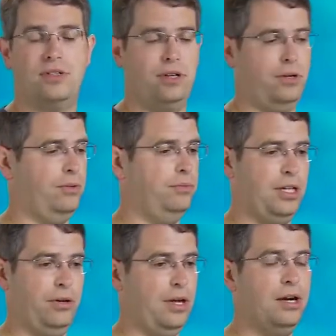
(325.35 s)
So, you
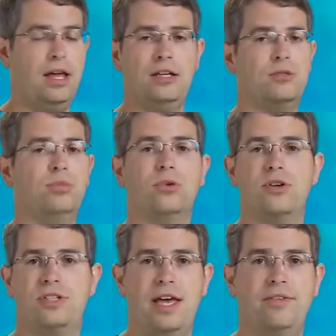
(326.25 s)
know, Internet
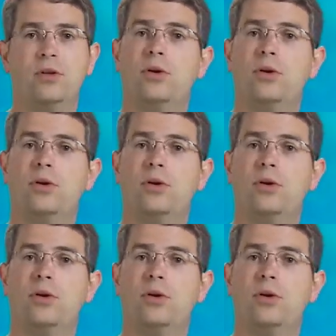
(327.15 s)
Explorer 7